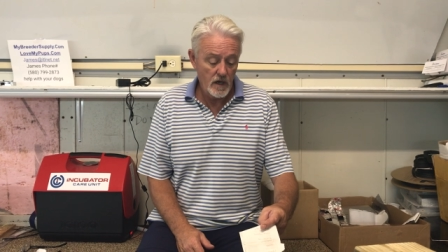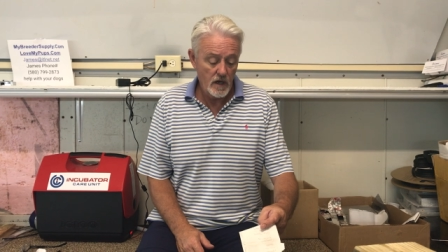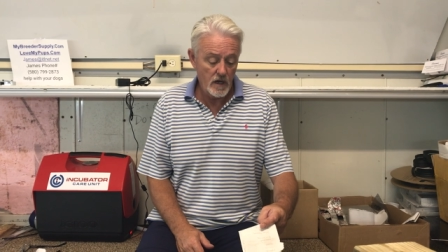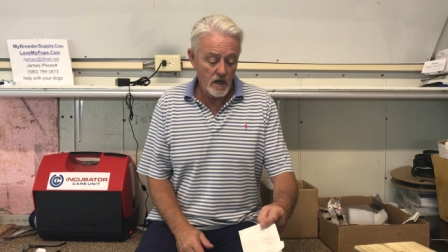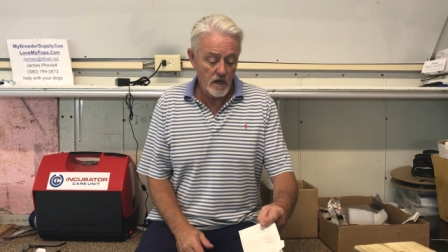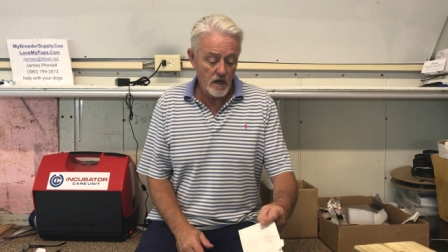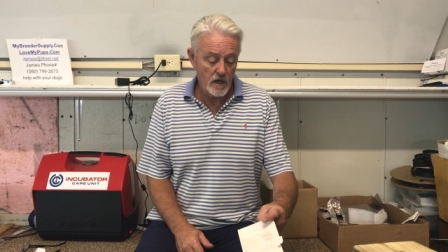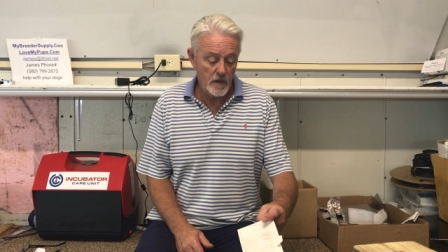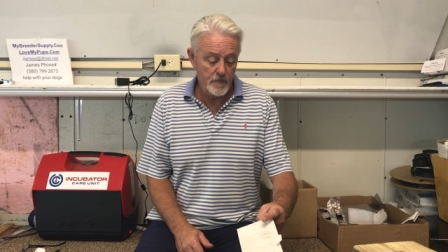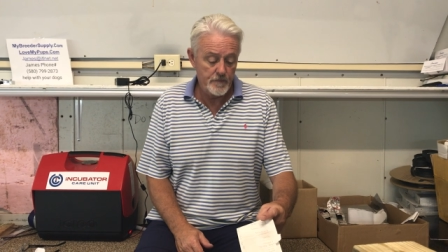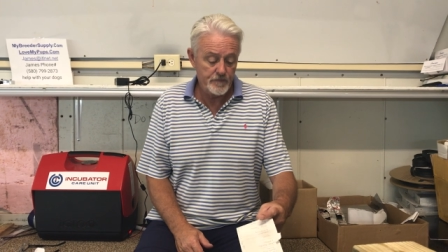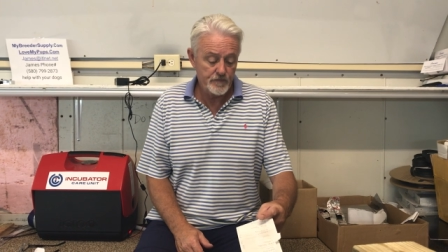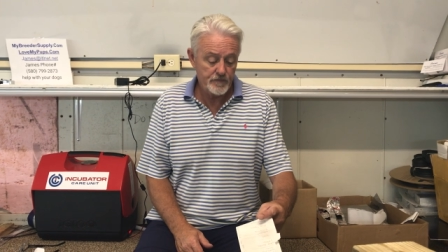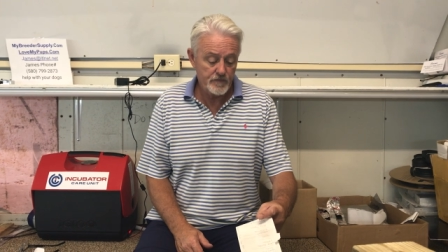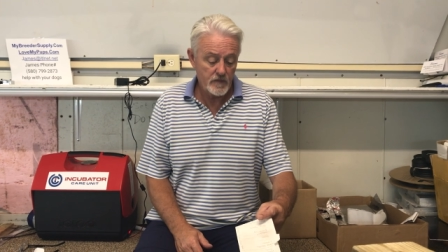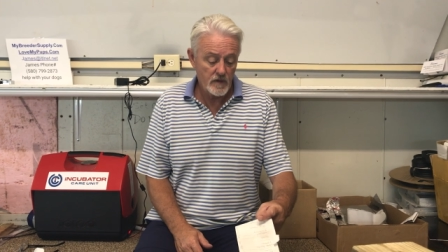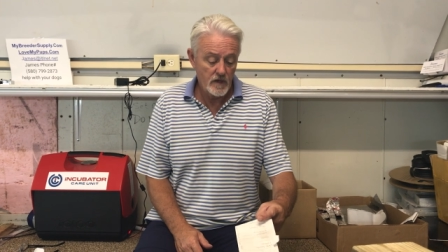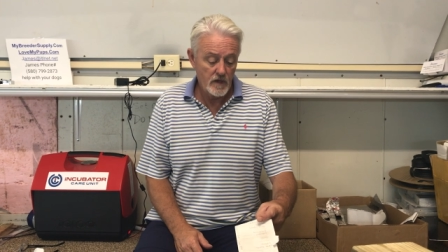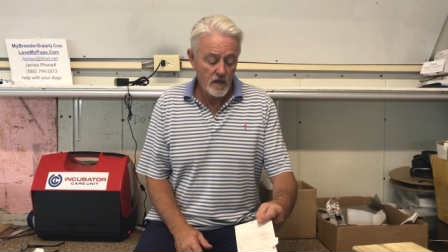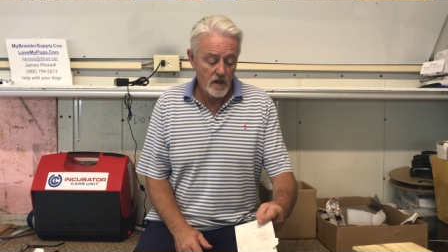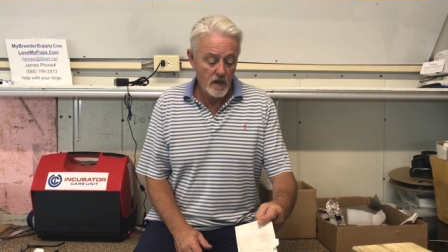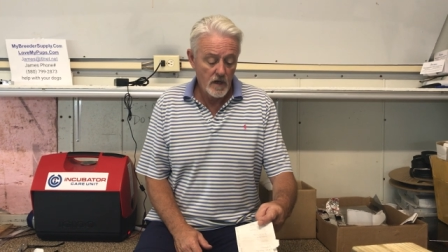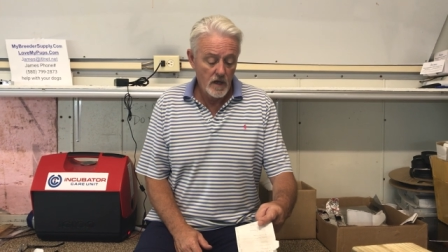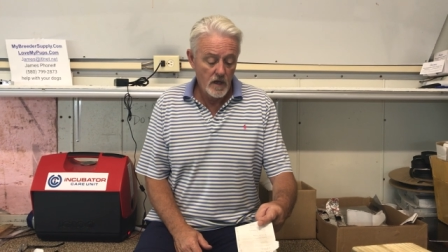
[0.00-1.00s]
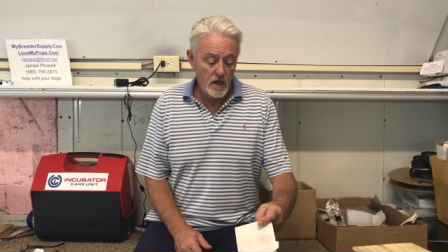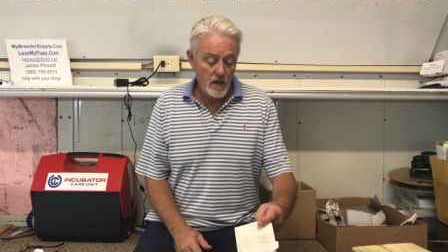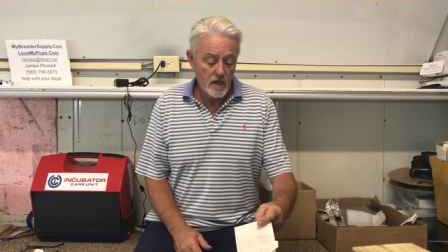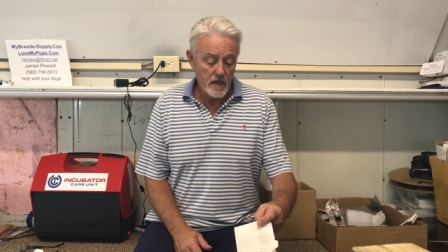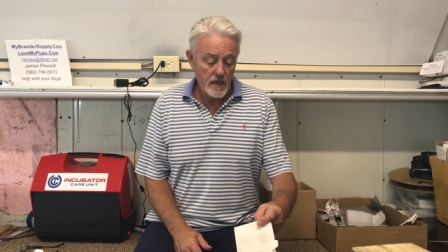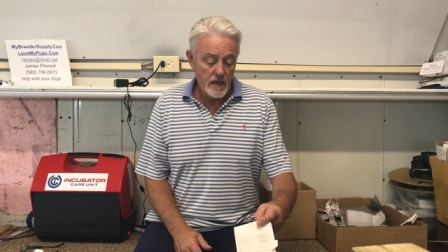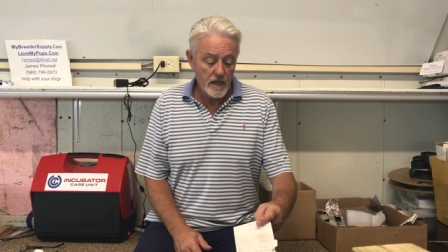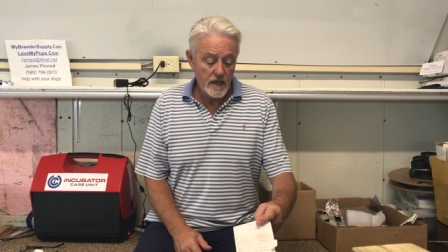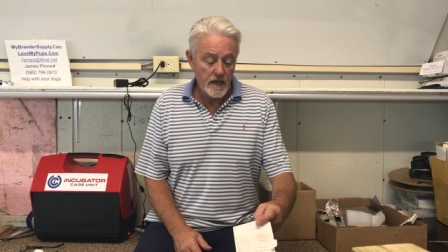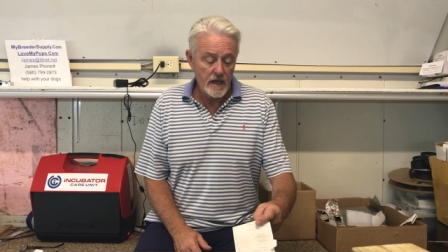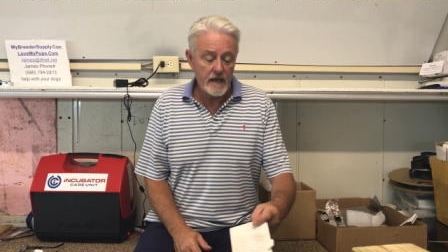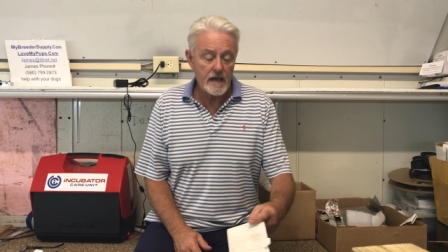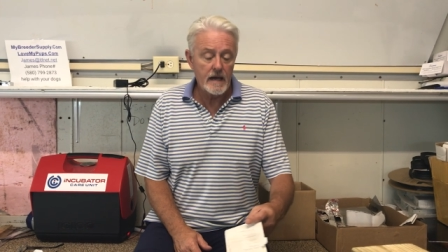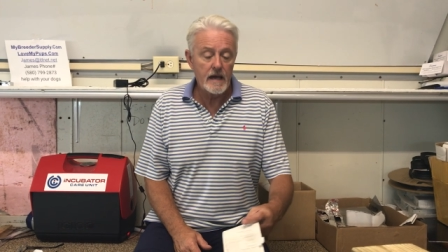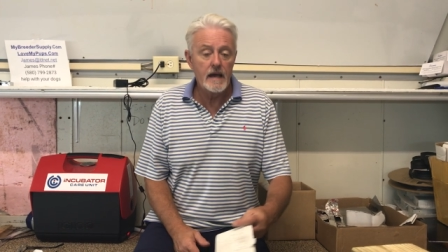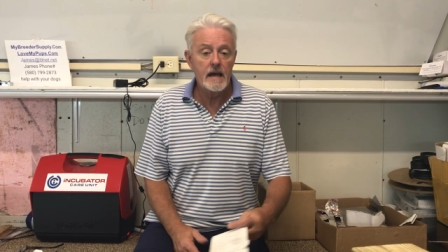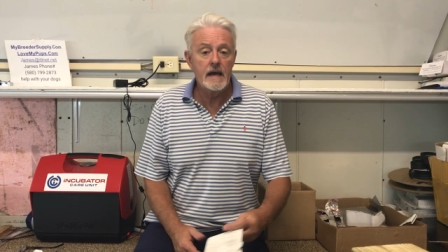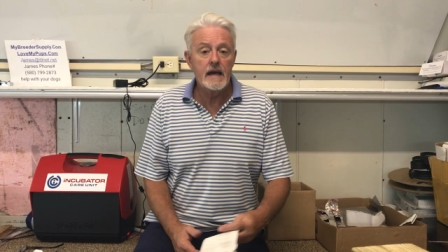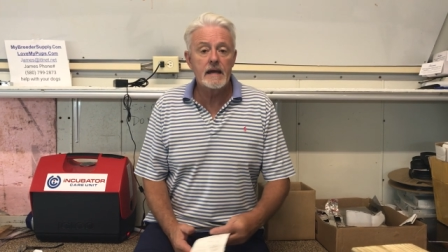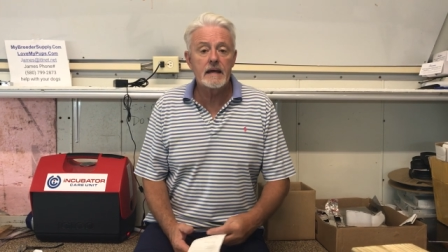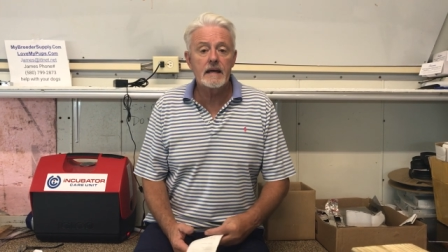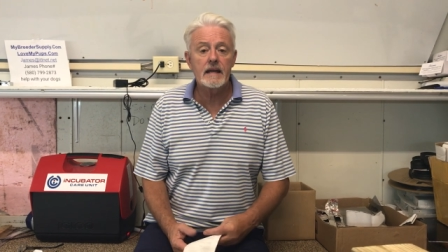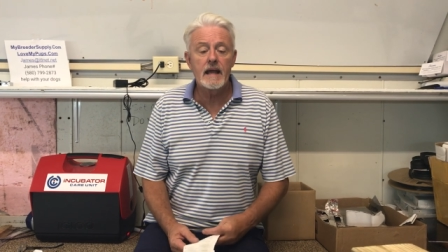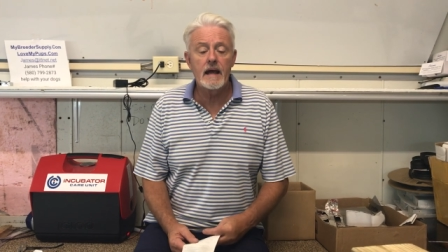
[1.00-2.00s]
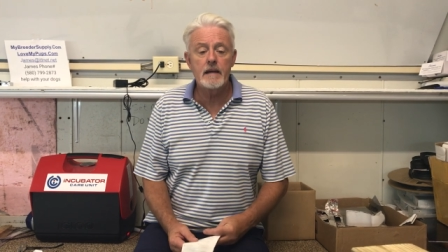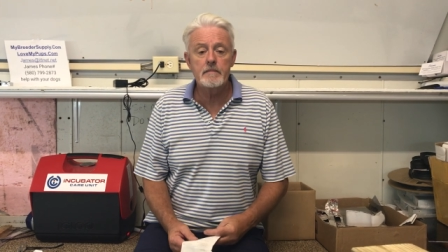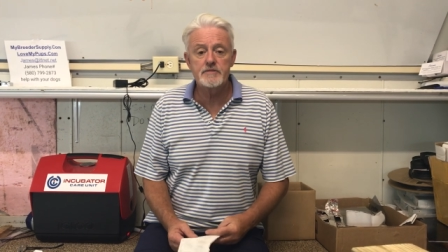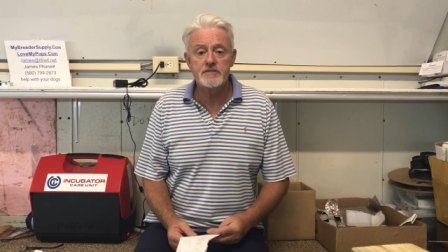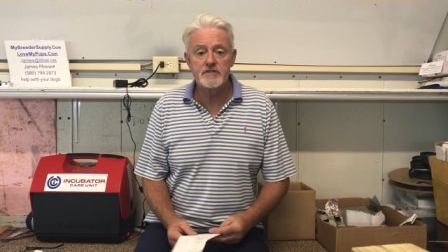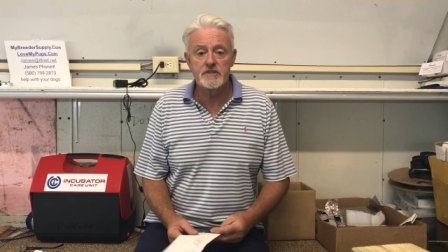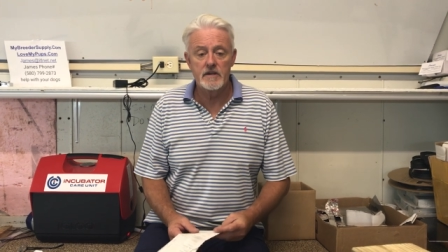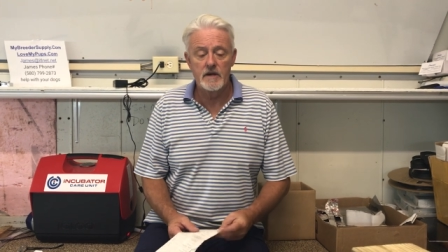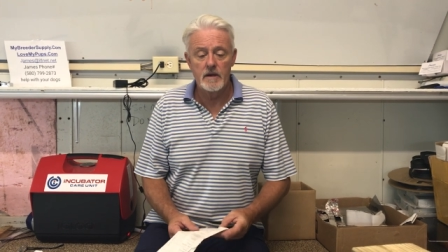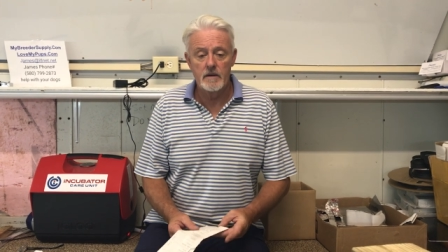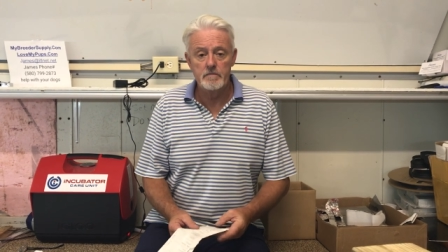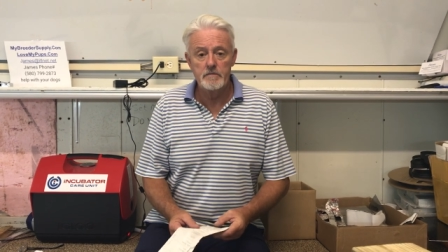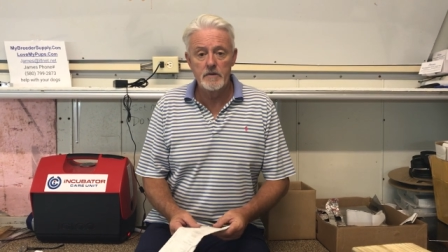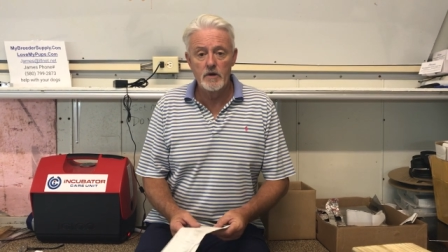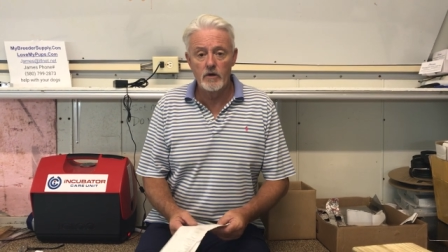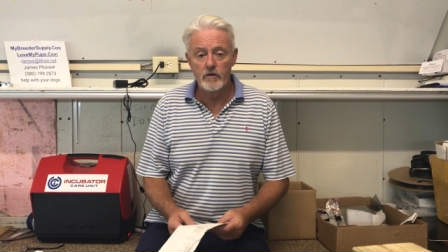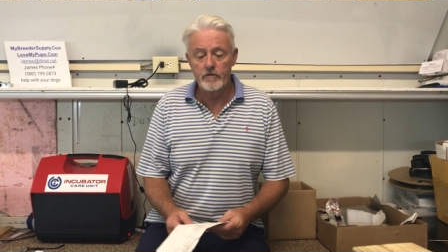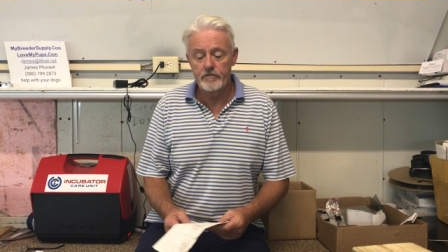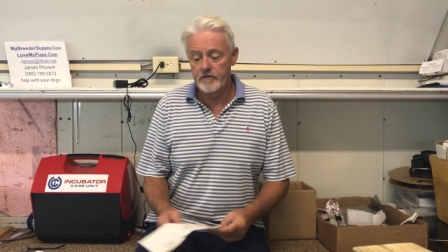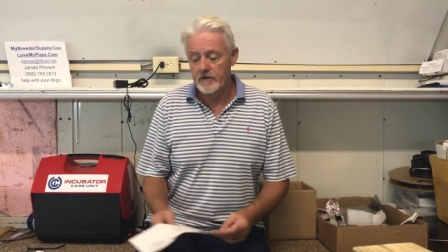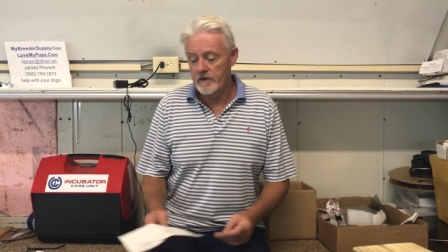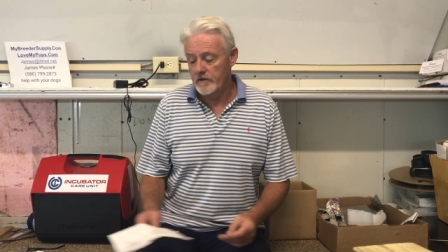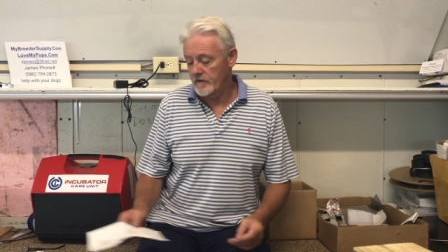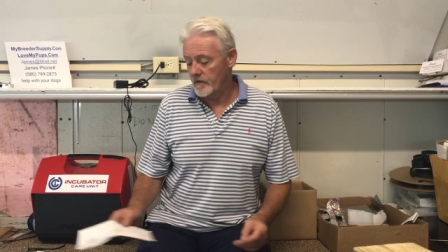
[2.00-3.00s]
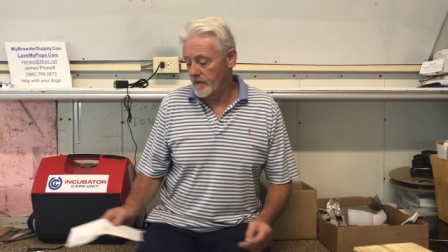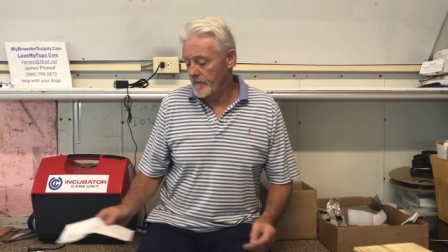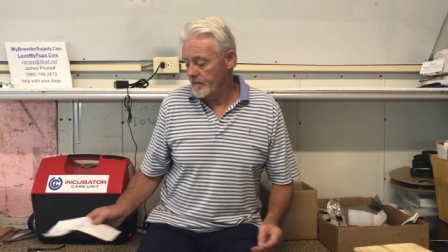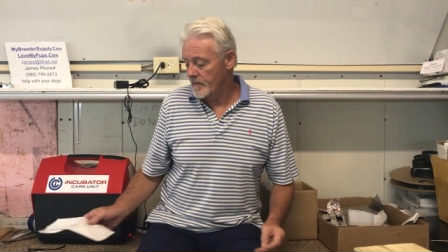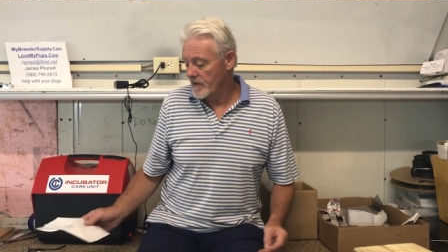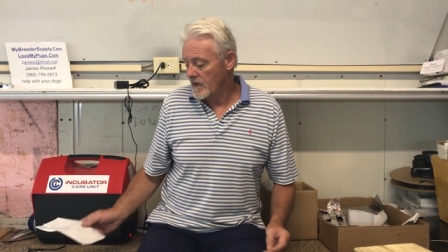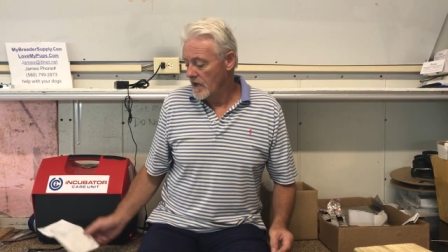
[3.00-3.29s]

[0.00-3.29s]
Um, eclampsia, milk fever.